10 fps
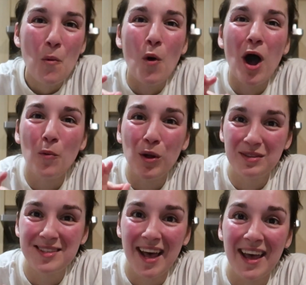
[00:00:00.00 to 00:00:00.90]
What I
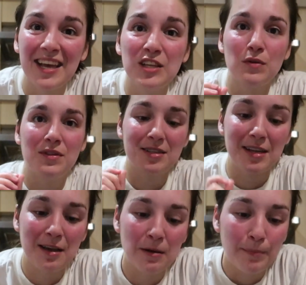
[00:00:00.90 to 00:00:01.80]
will say is with the
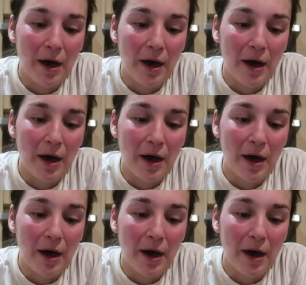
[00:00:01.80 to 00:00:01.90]
second